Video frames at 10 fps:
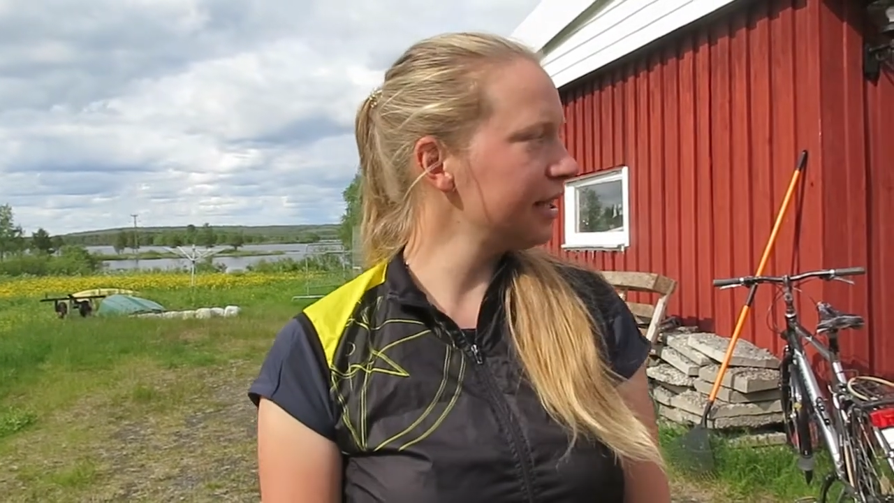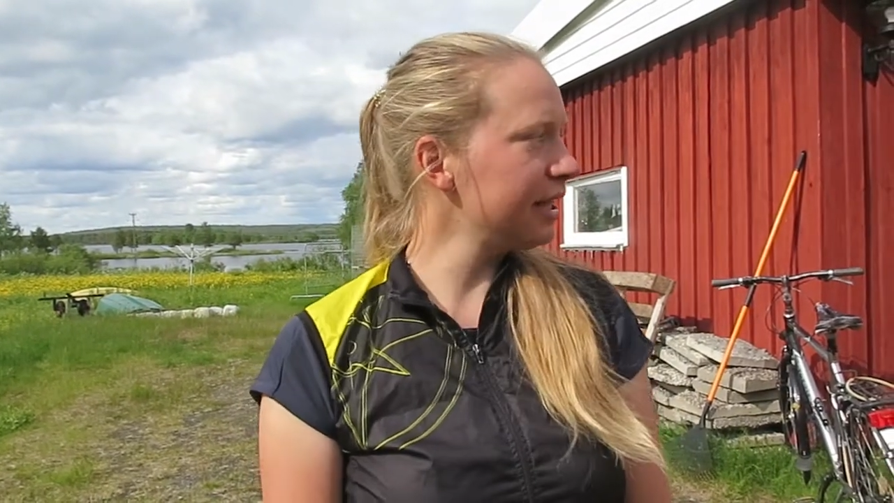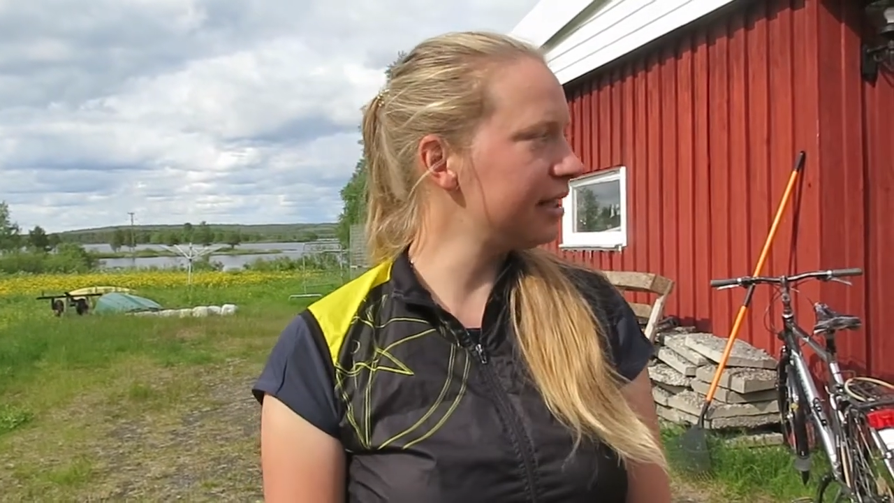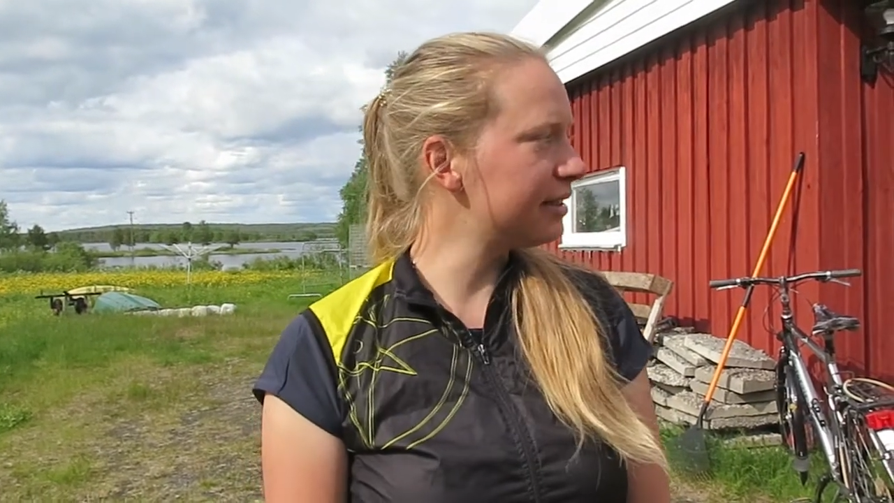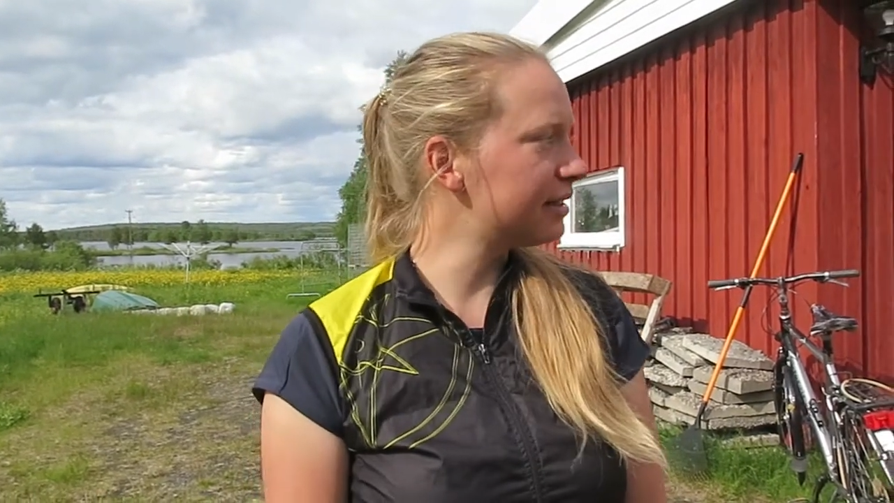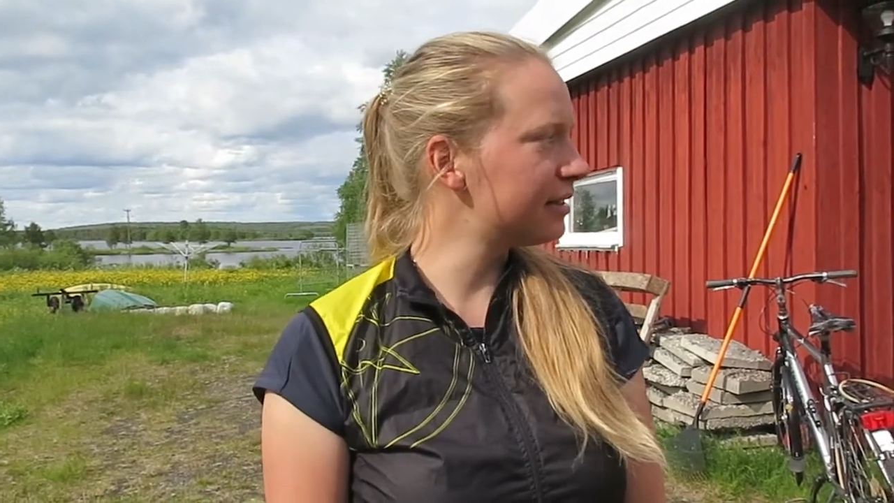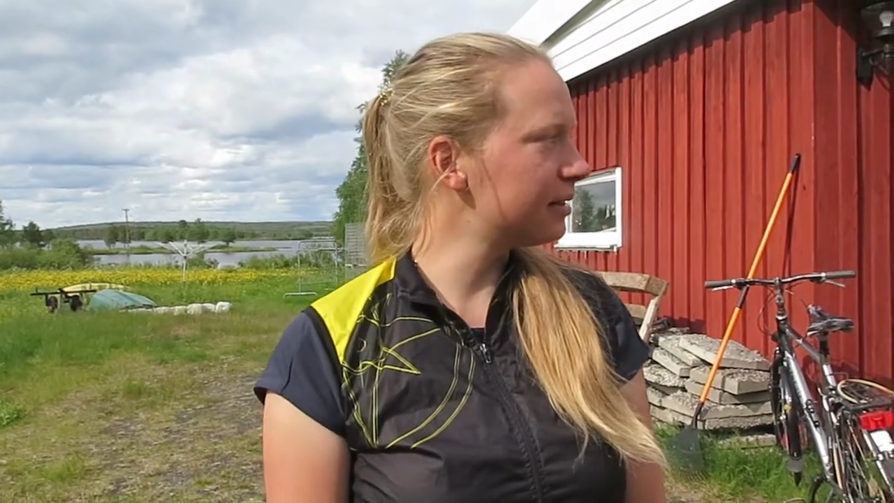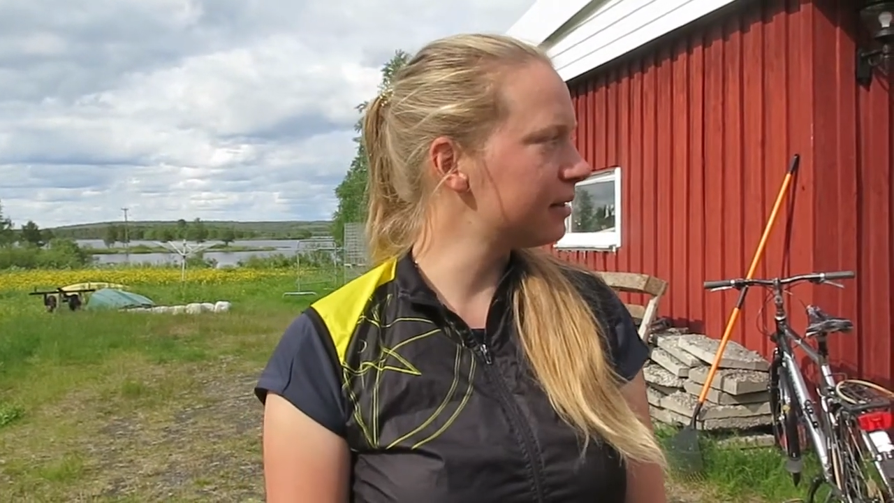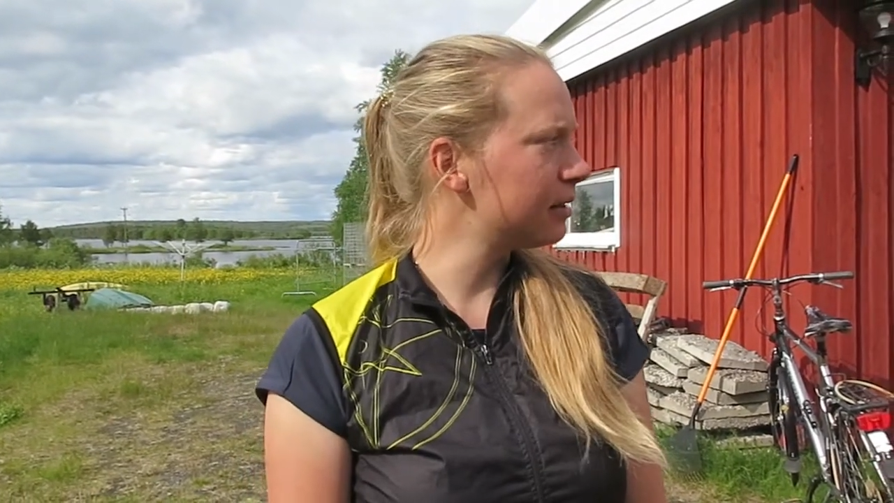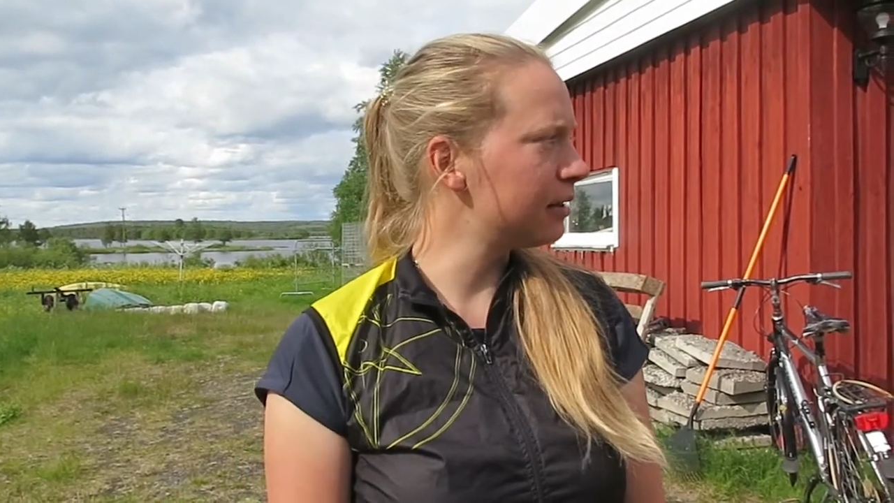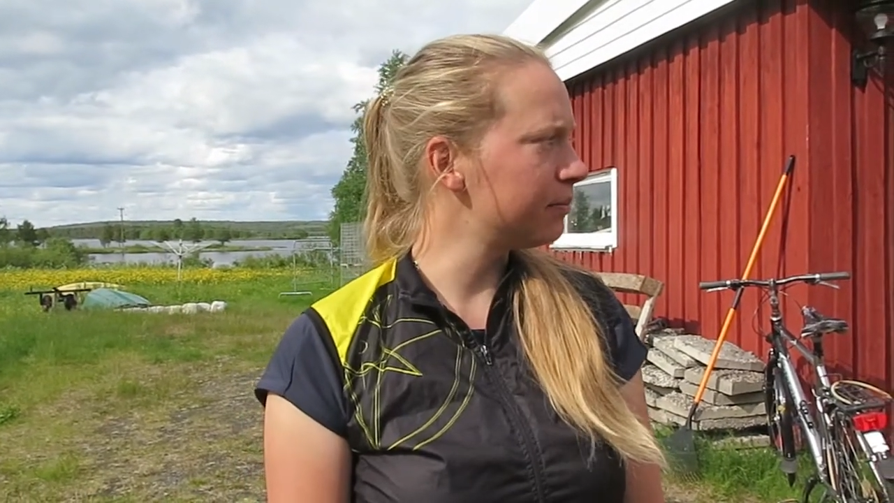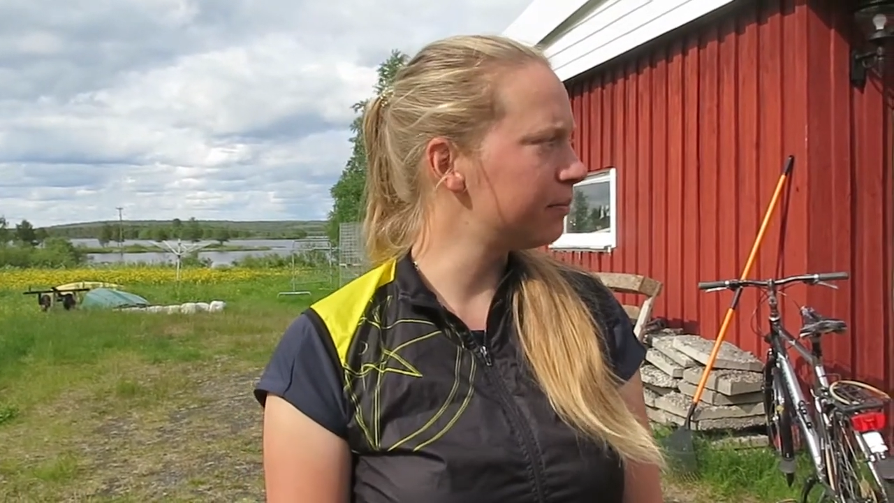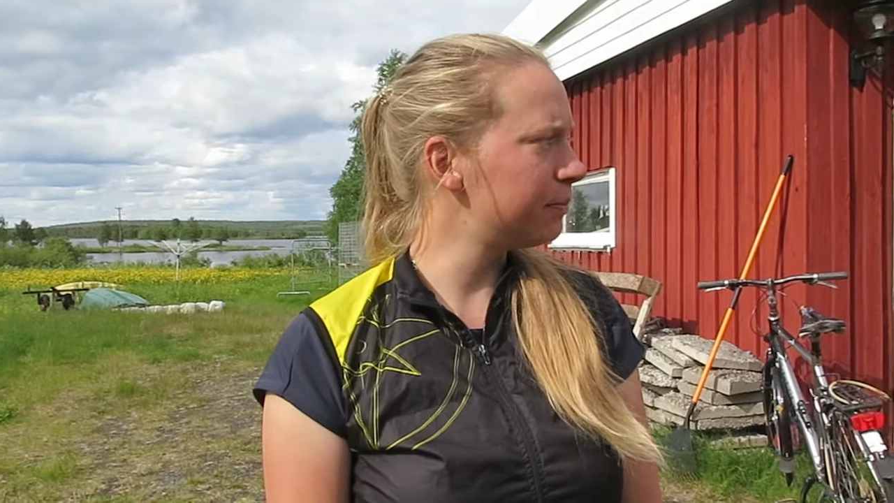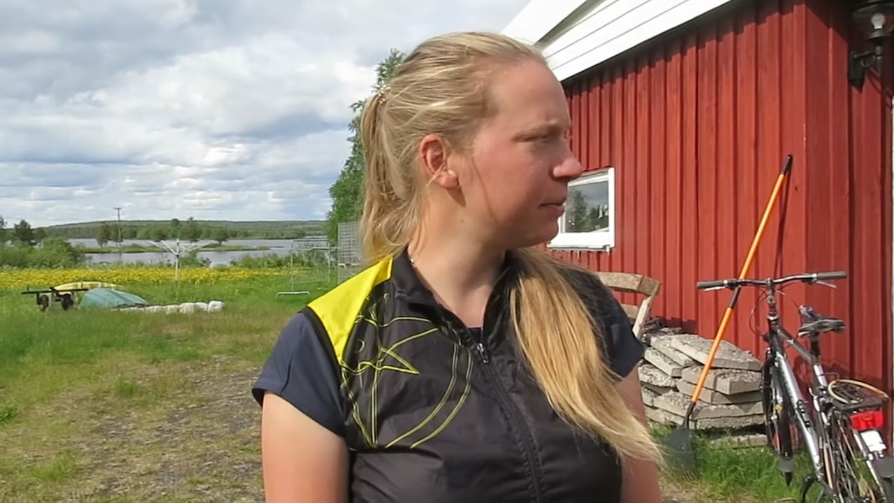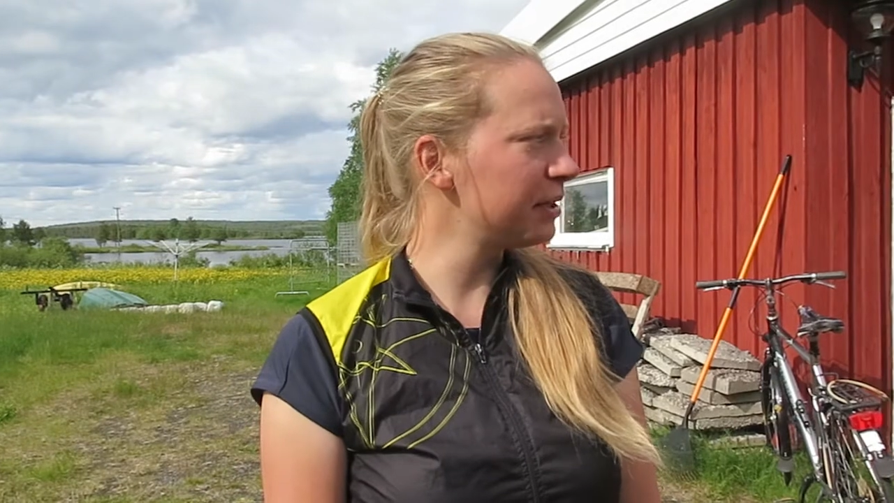Yeah, it's
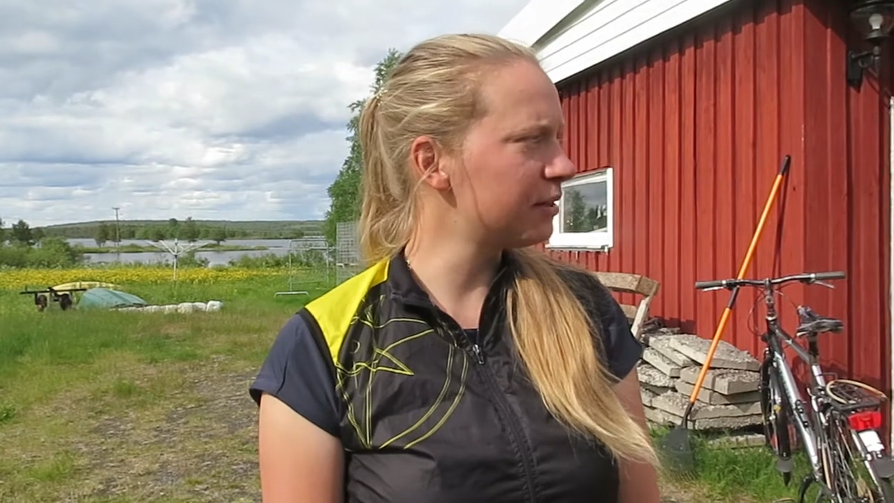bit